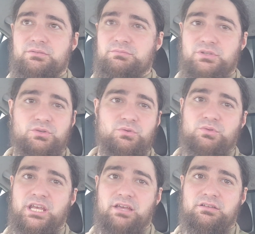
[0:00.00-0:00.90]
you
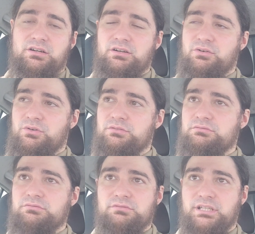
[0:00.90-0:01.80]
could gather
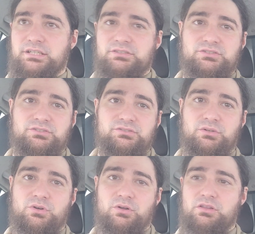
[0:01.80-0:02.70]
on like
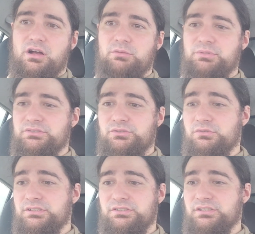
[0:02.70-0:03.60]
so-called open
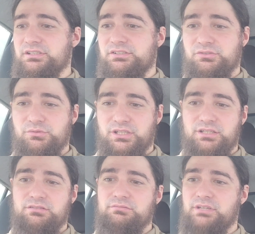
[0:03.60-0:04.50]
sources. You
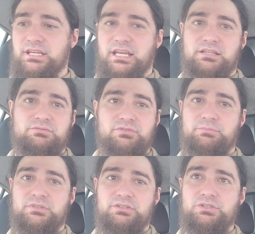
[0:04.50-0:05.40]
can like get it
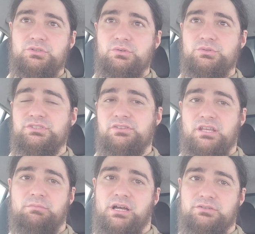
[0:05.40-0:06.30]
from the news,
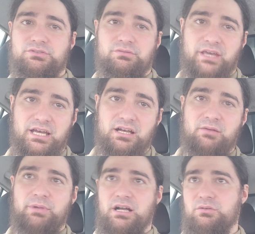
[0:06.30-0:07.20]
the amounts of
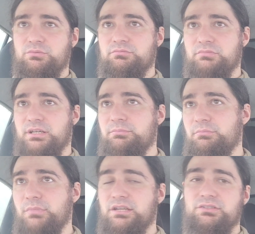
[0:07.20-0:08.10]
help, how like
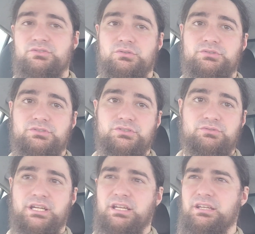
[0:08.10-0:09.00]
many soldiers
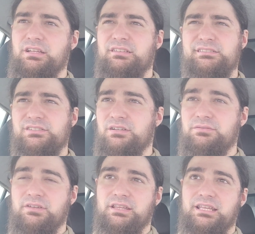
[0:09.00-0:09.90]
training and
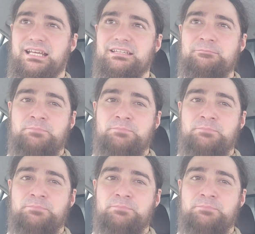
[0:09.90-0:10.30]
stuff like that.